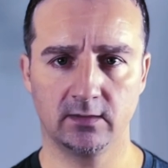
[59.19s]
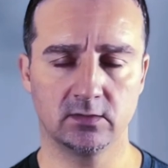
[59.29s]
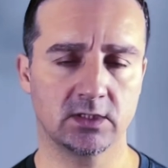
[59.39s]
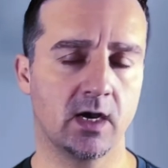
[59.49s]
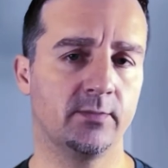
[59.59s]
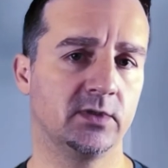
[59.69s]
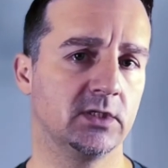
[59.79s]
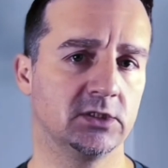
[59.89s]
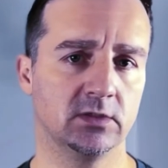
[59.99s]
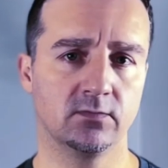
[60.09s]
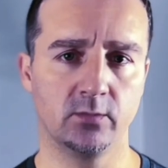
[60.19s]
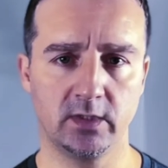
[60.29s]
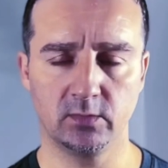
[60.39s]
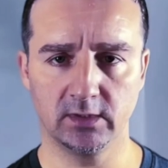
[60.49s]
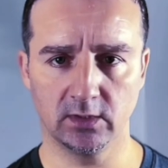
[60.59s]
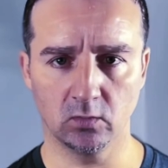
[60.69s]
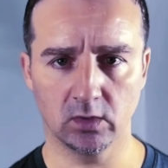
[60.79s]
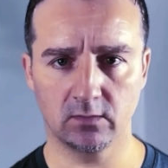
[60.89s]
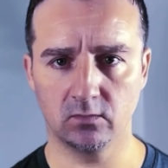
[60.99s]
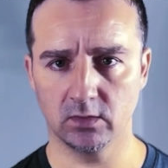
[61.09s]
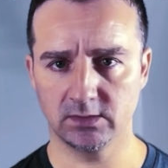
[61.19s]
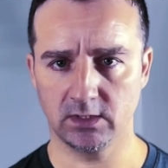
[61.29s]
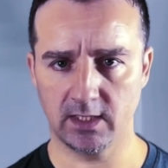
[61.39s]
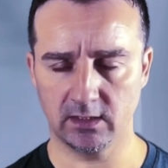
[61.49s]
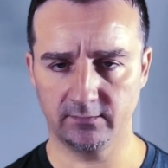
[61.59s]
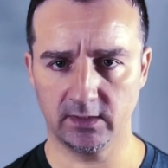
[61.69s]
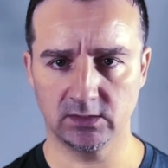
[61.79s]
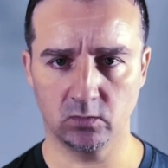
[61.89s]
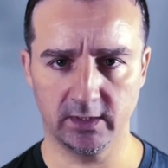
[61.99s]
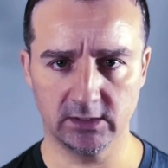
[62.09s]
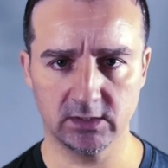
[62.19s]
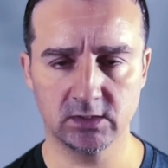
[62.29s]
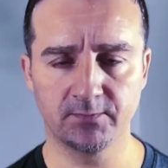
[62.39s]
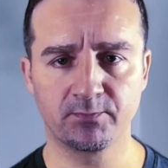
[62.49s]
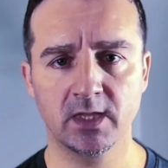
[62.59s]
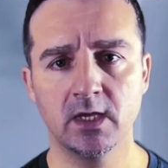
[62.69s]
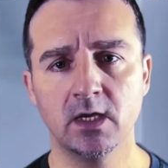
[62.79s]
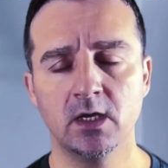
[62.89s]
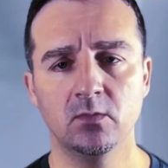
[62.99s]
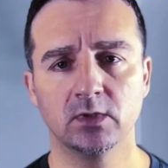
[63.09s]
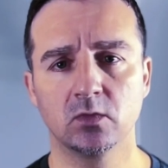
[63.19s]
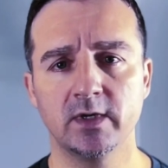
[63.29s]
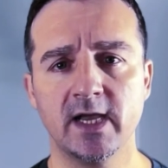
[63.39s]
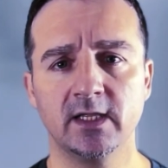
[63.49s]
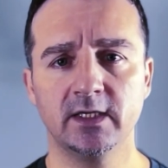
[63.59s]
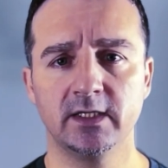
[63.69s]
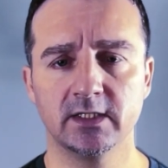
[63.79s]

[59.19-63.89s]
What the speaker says: there's competition for people in the workforce that elevates wages. But the reality